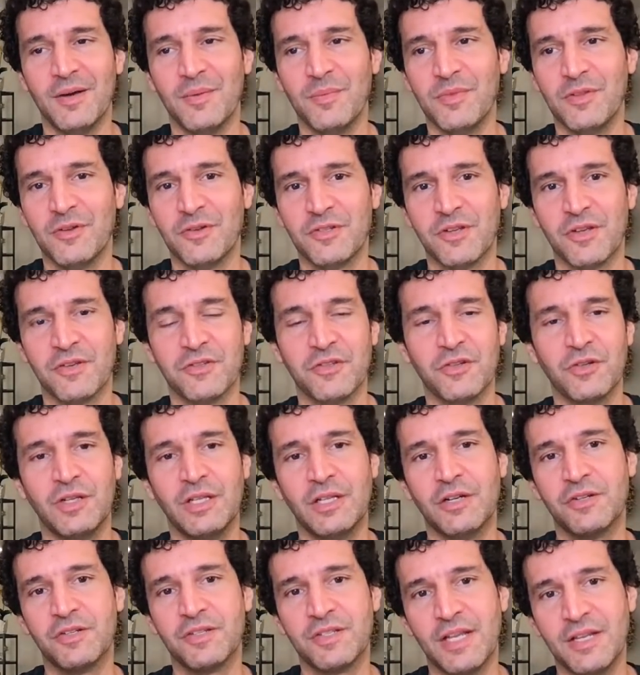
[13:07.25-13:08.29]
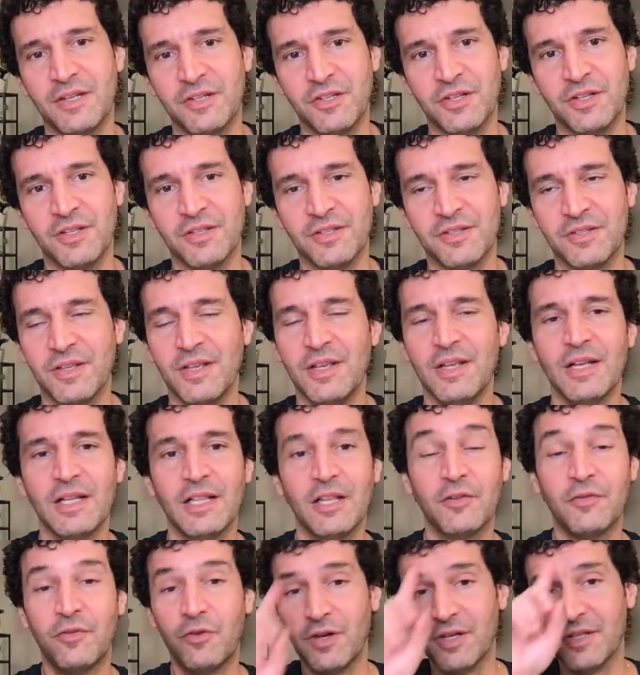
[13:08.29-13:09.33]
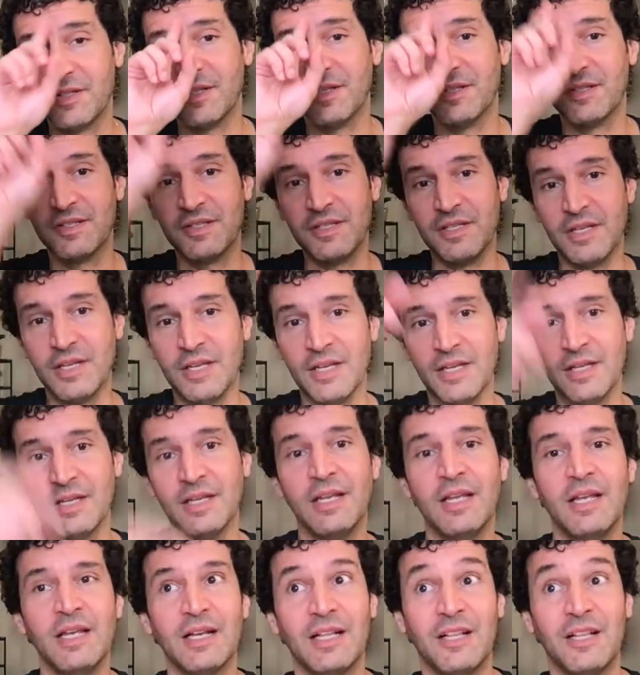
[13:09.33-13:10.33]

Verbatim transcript: There's also clairsentience. Clairvoyance is seeing,